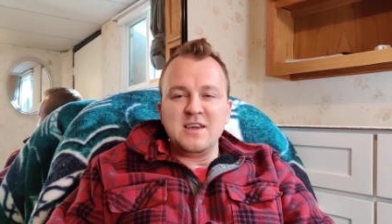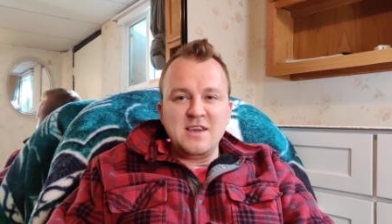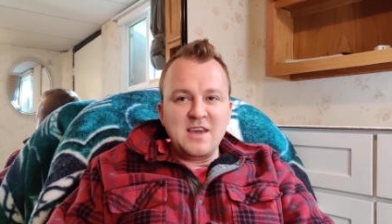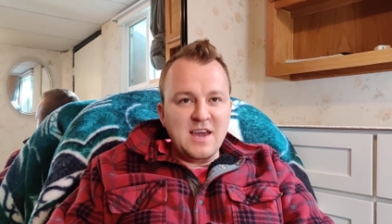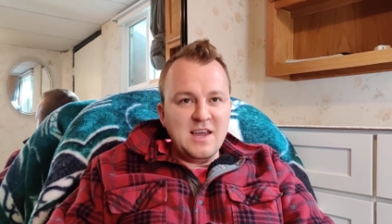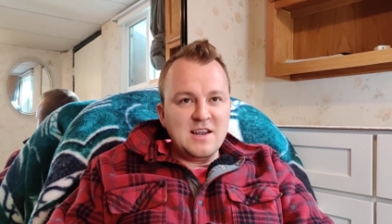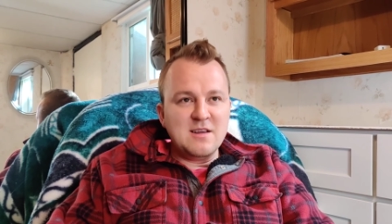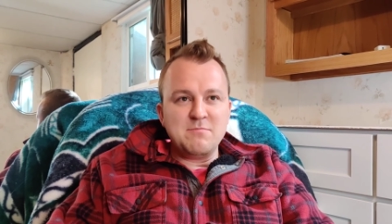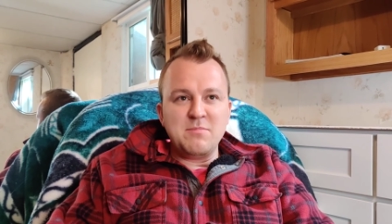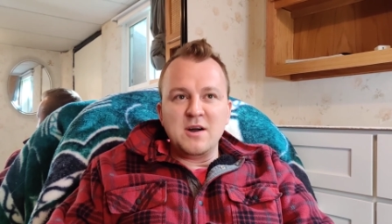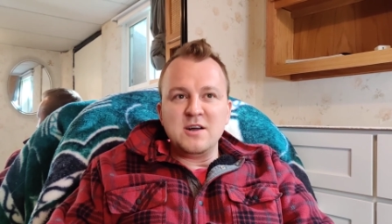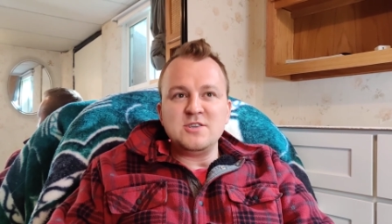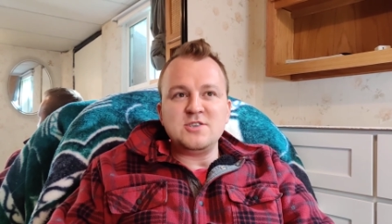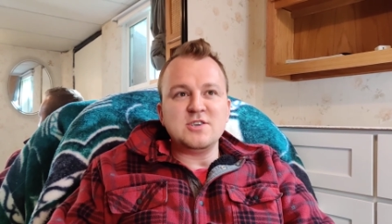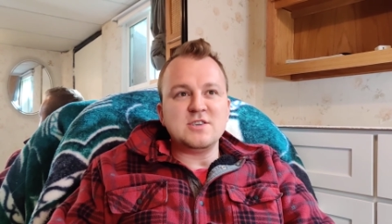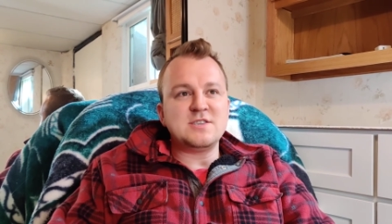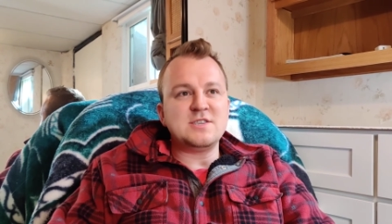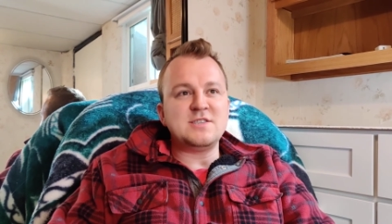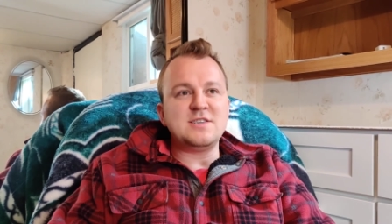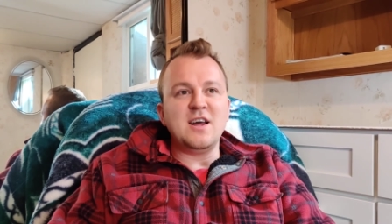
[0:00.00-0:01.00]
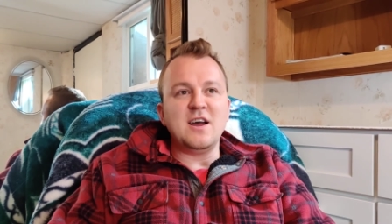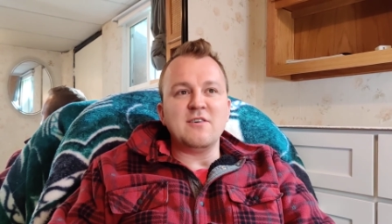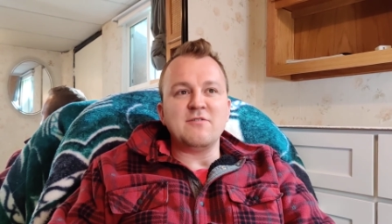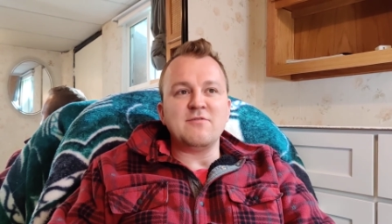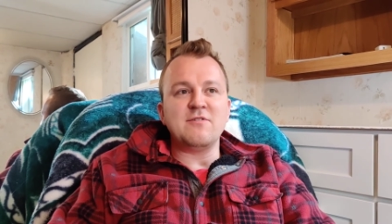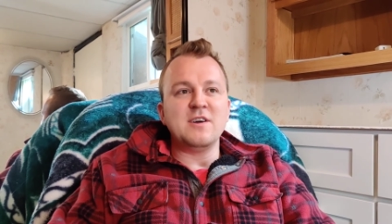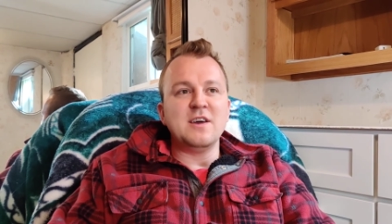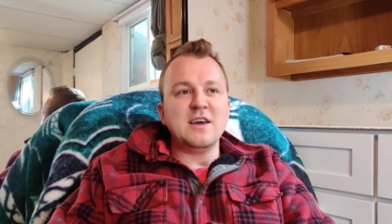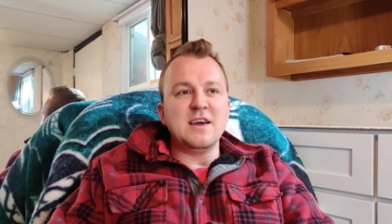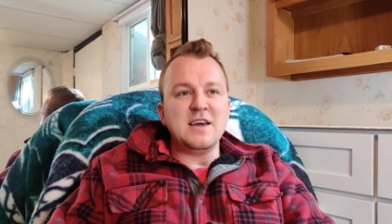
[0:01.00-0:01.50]
Gain a bunch of
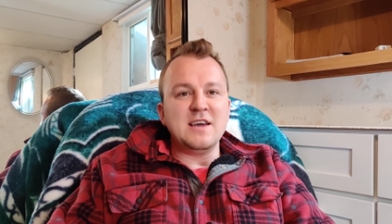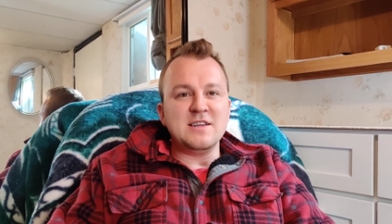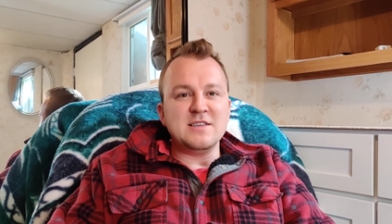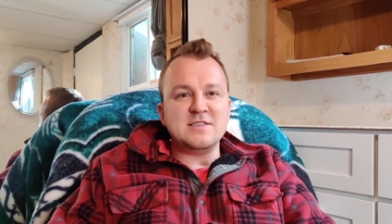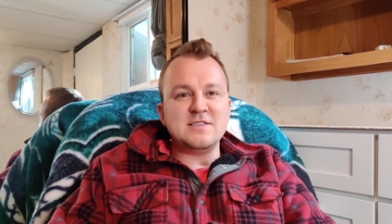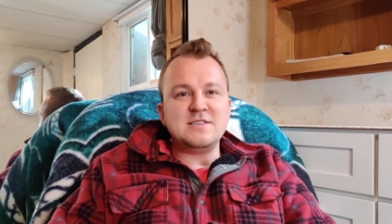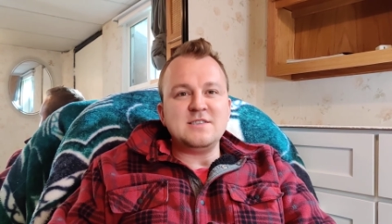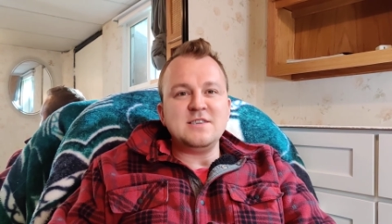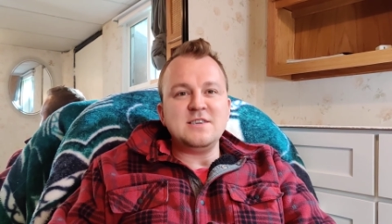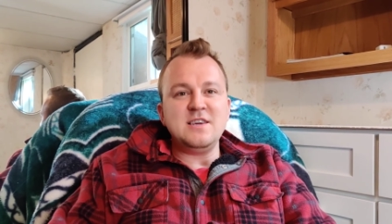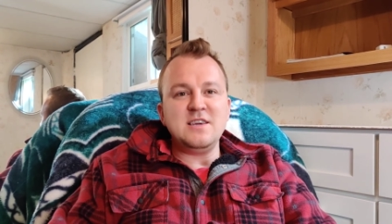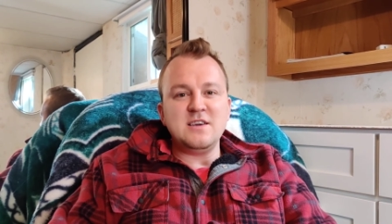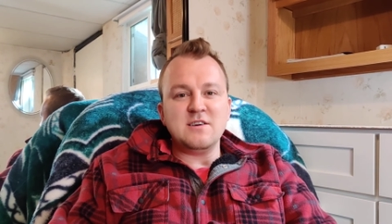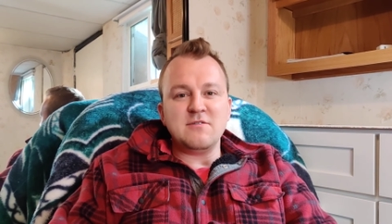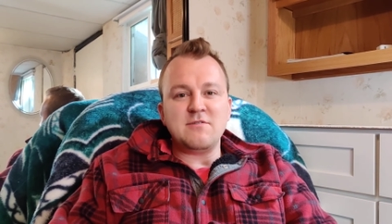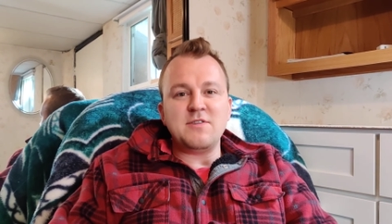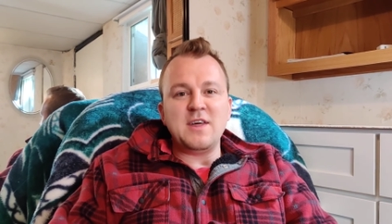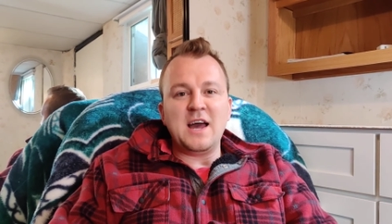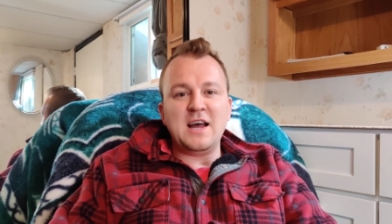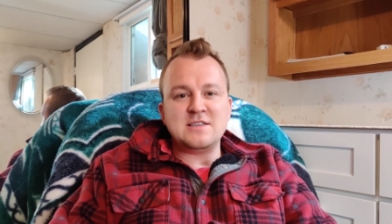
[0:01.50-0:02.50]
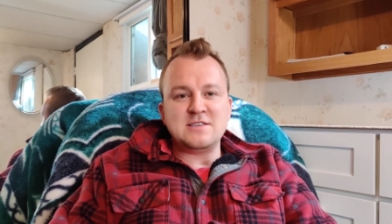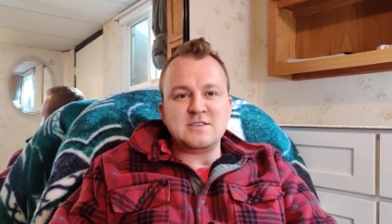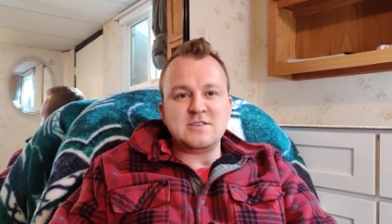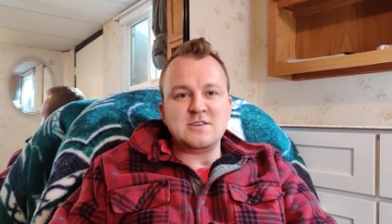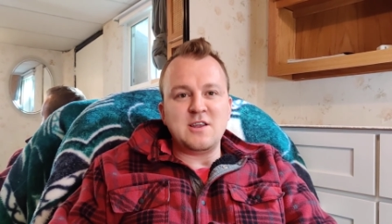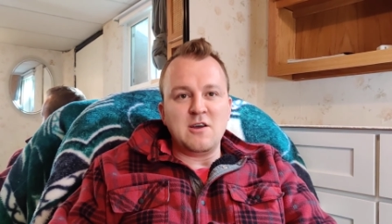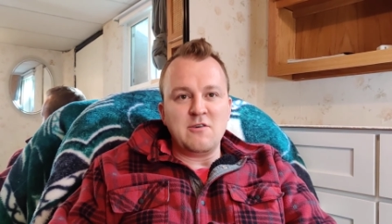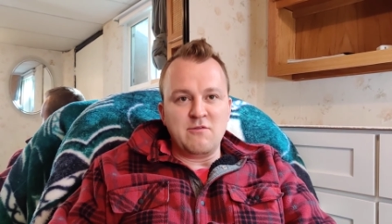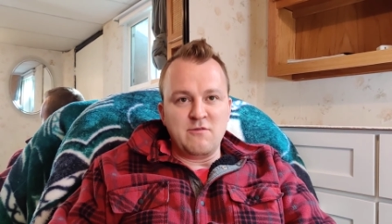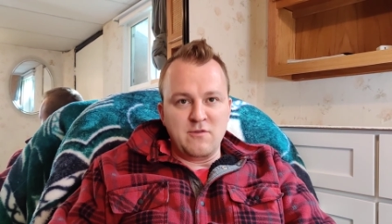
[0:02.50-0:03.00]
stuff and see if that
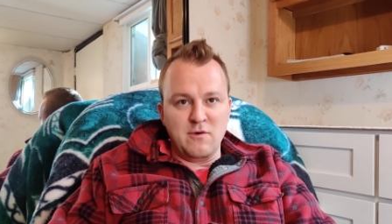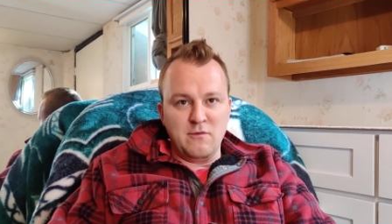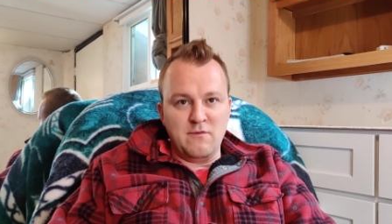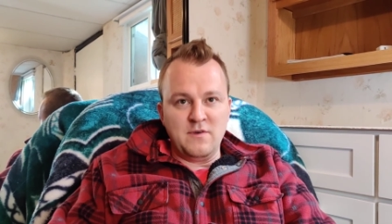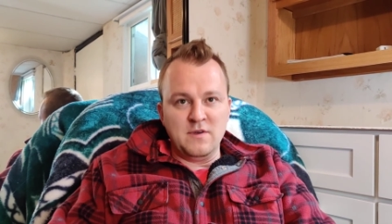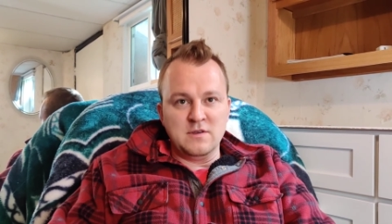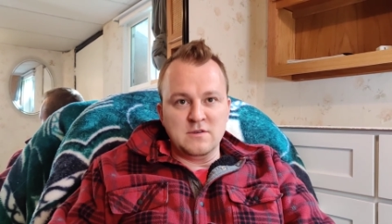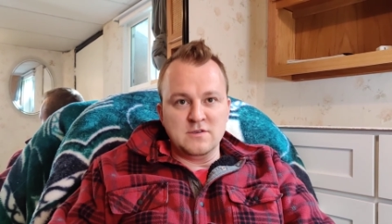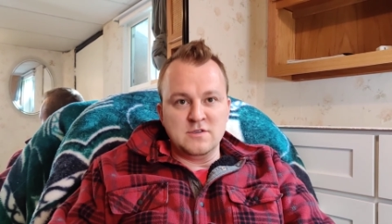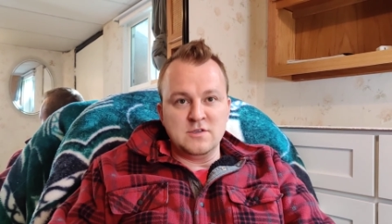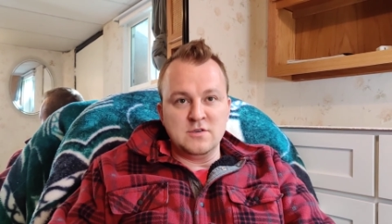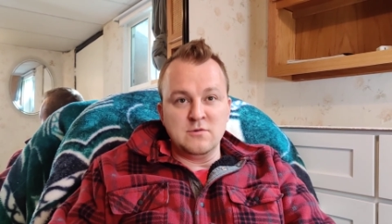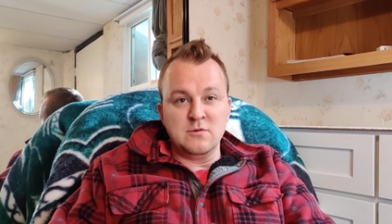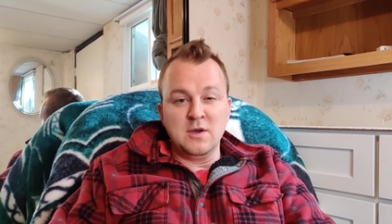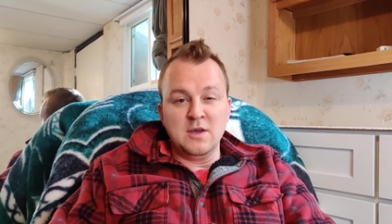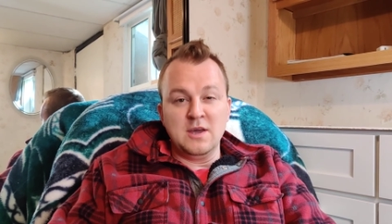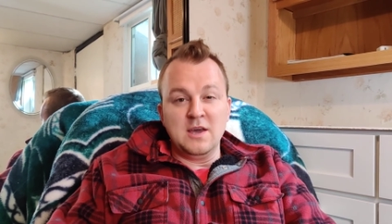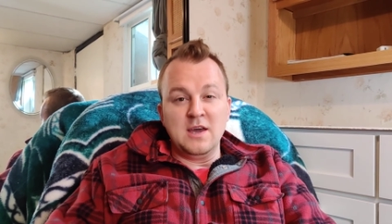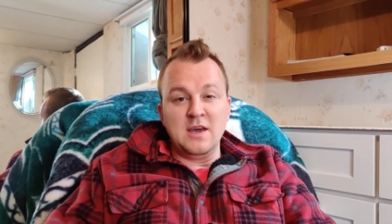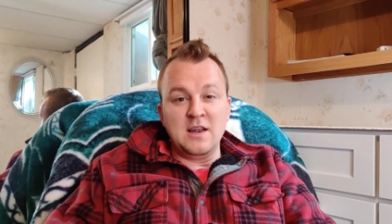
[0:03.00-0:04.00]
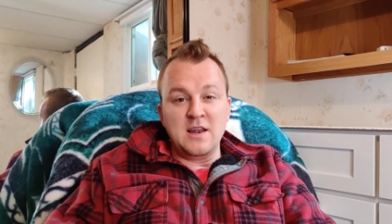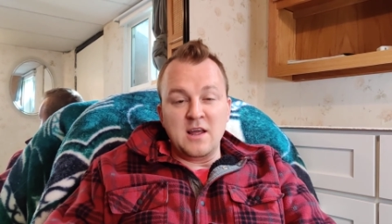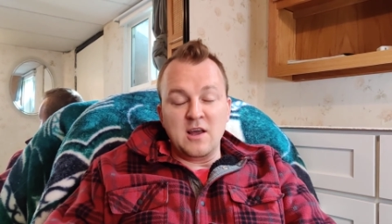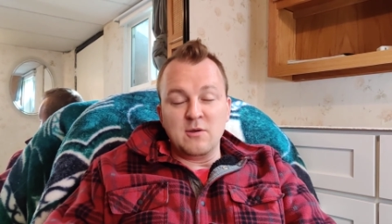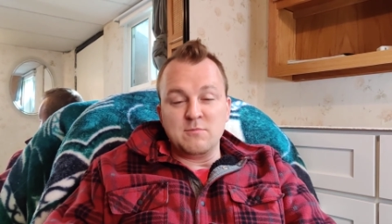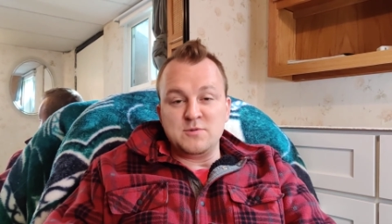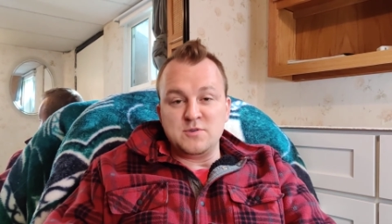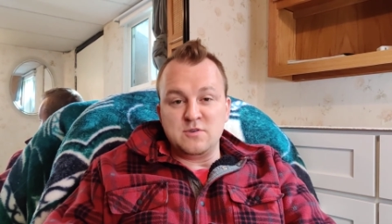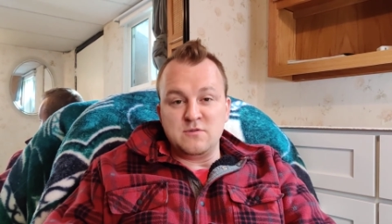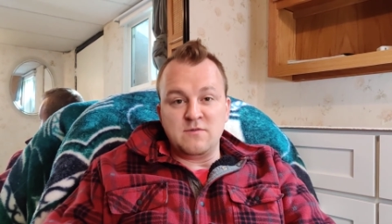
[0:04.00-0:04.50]
stuff fulfills you and
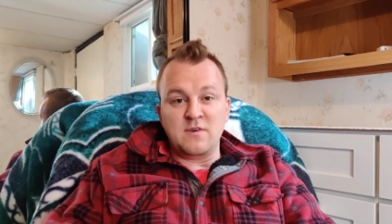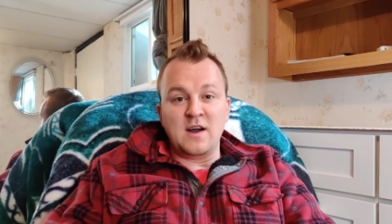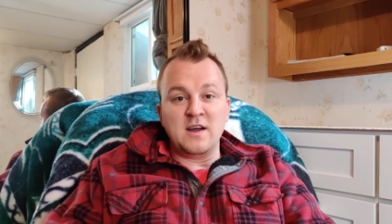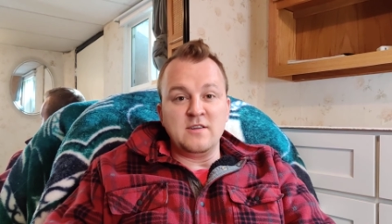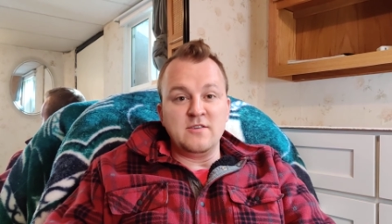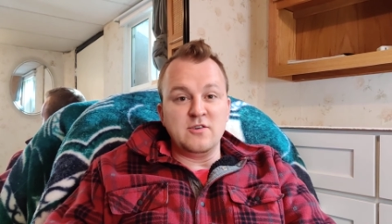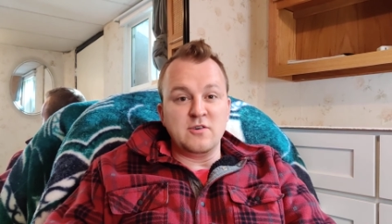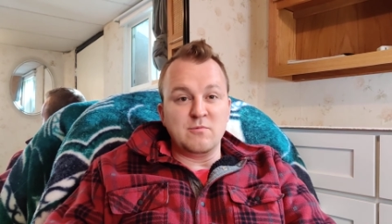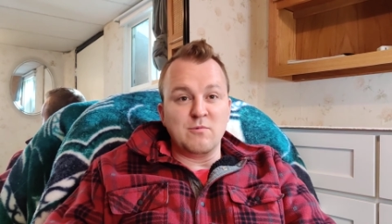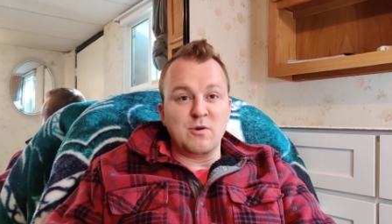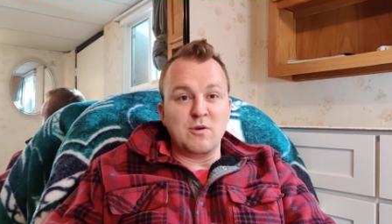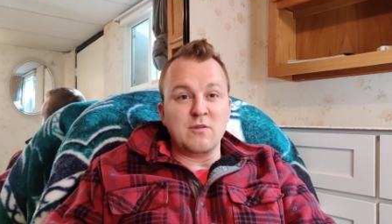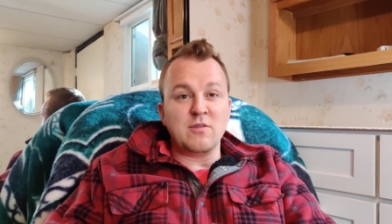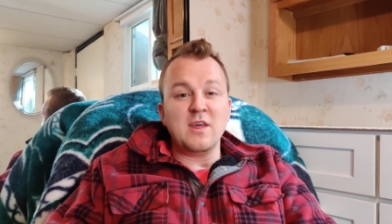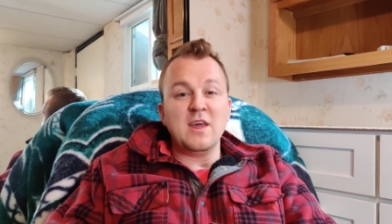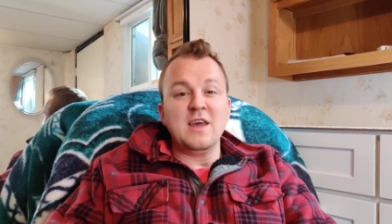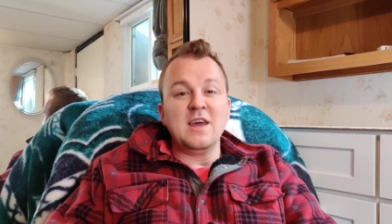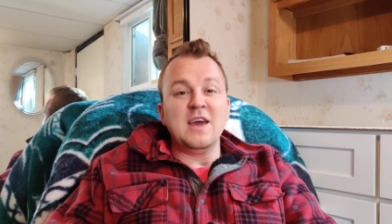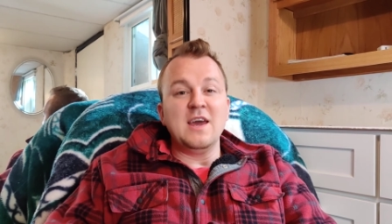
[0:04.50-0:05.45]
helps you find your worth.